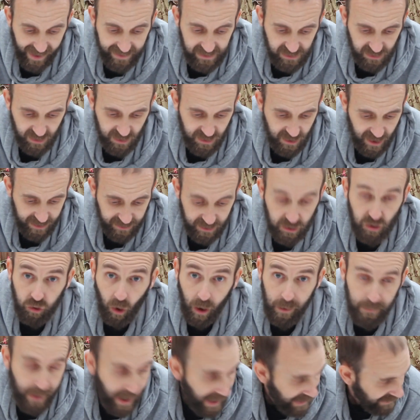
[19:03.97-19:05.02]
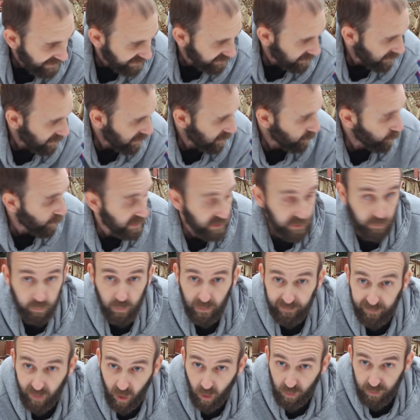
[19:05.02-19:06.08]
And he suggested dry bags, which
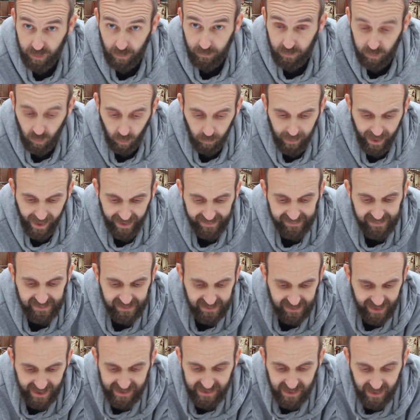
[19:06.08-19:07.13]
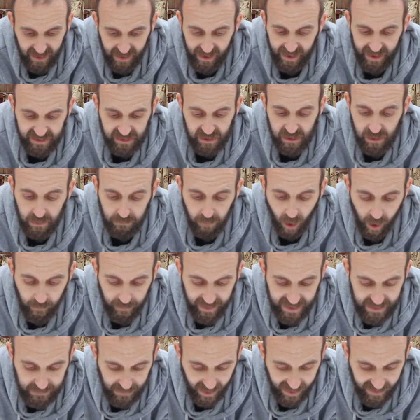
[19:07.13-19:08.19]
we've got some sort of bags. He said you can buy them
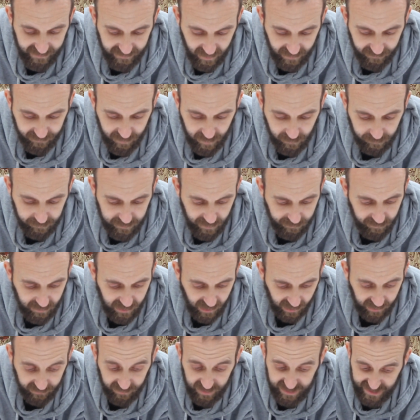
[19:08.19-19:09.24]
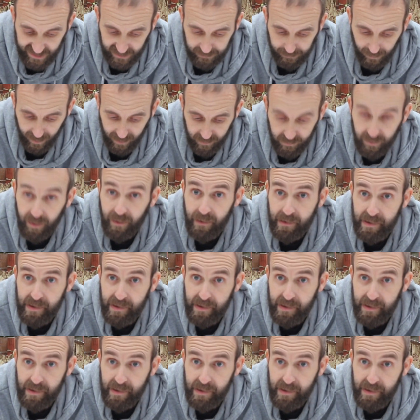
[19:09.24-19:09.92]
on eBay, different colours for £6.